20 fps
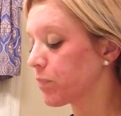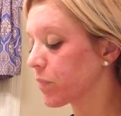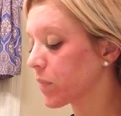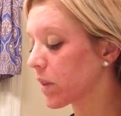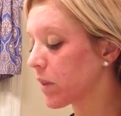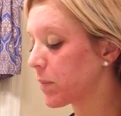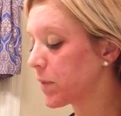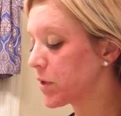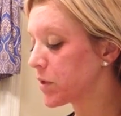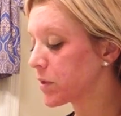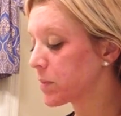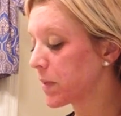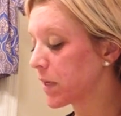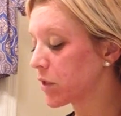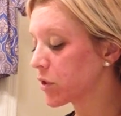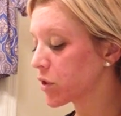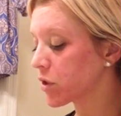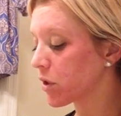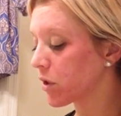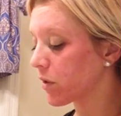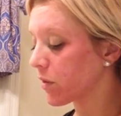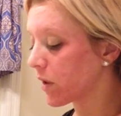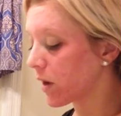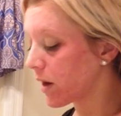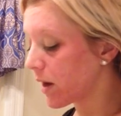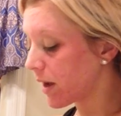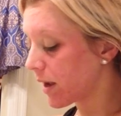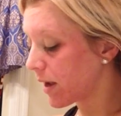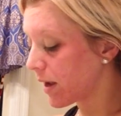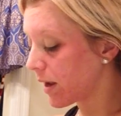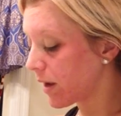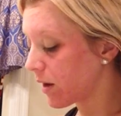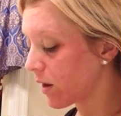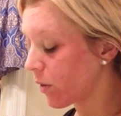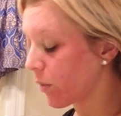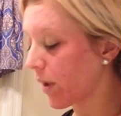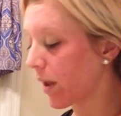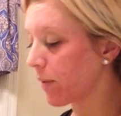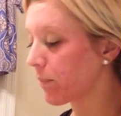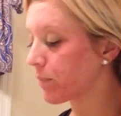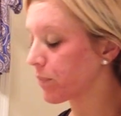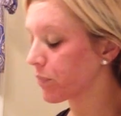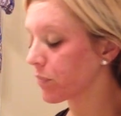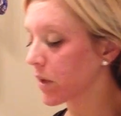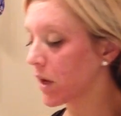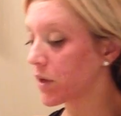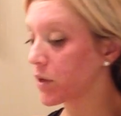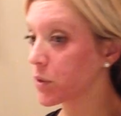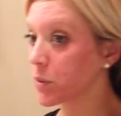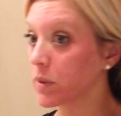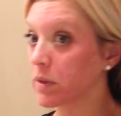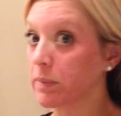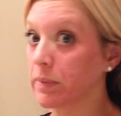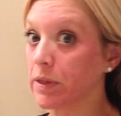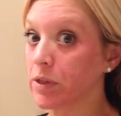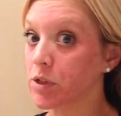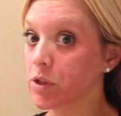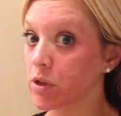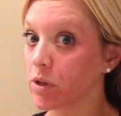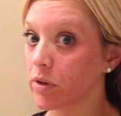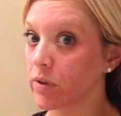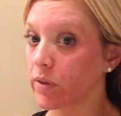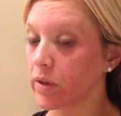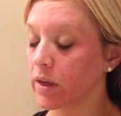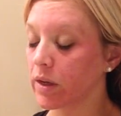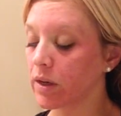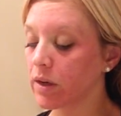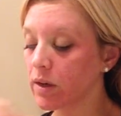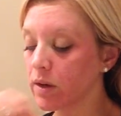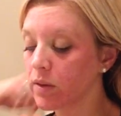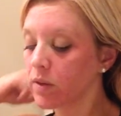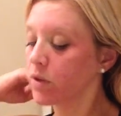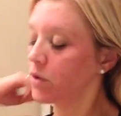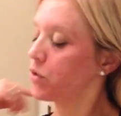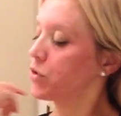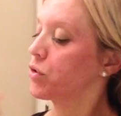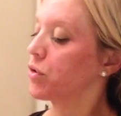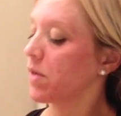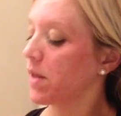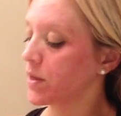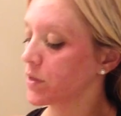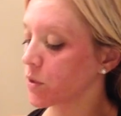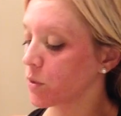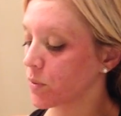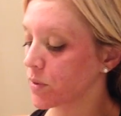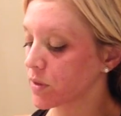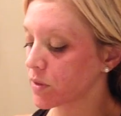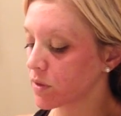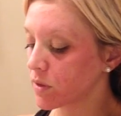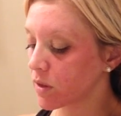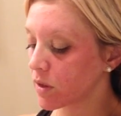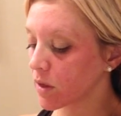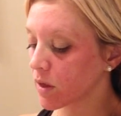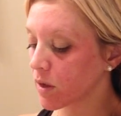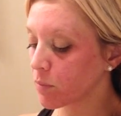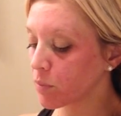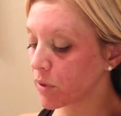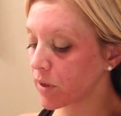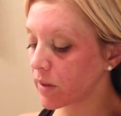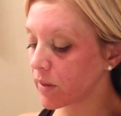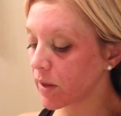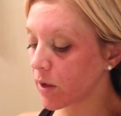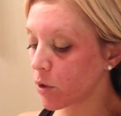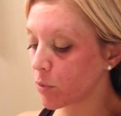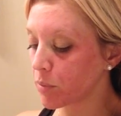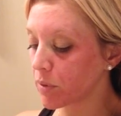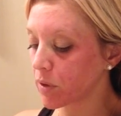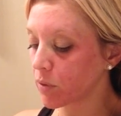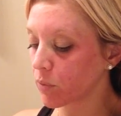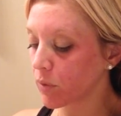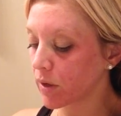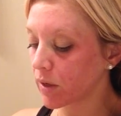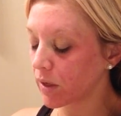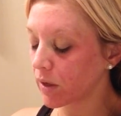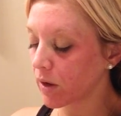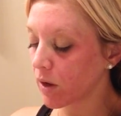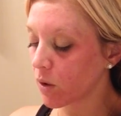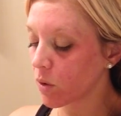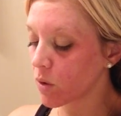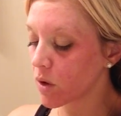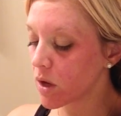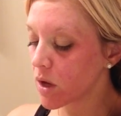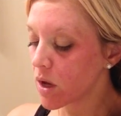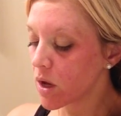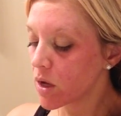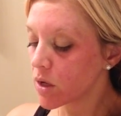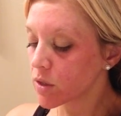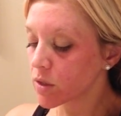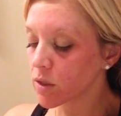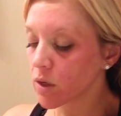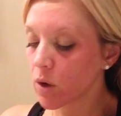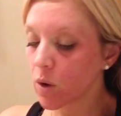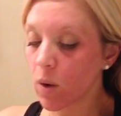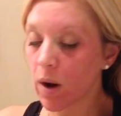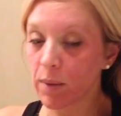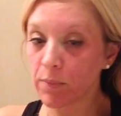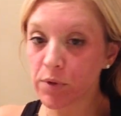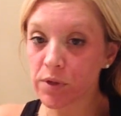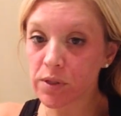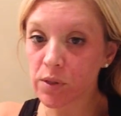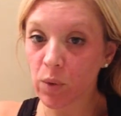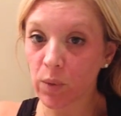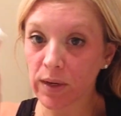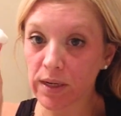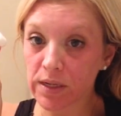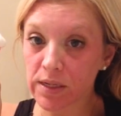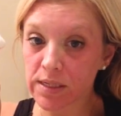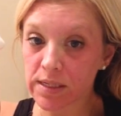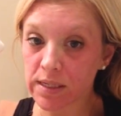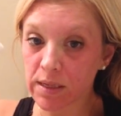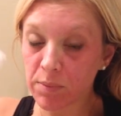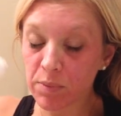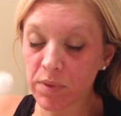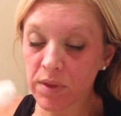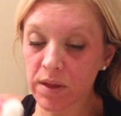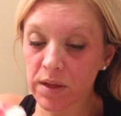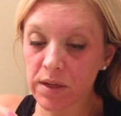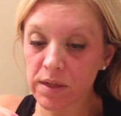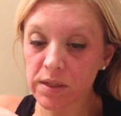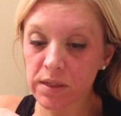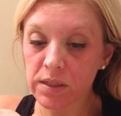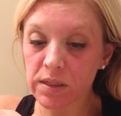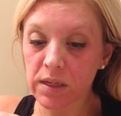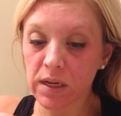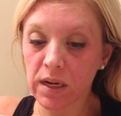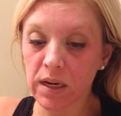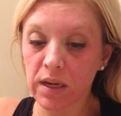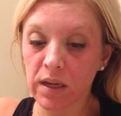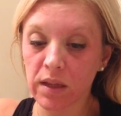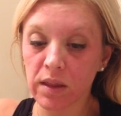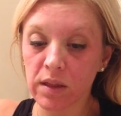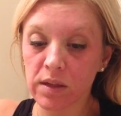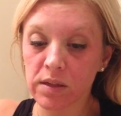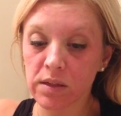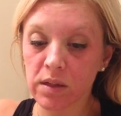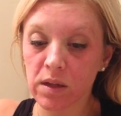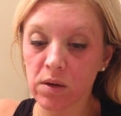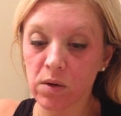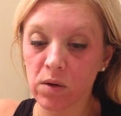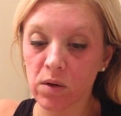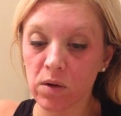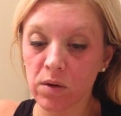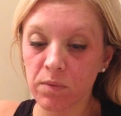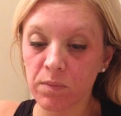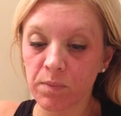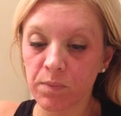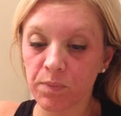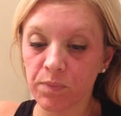let me just make sure that okay. I just want to make sure that the neutralizer was completely open and ready to go. So I'm just going to dip this in this little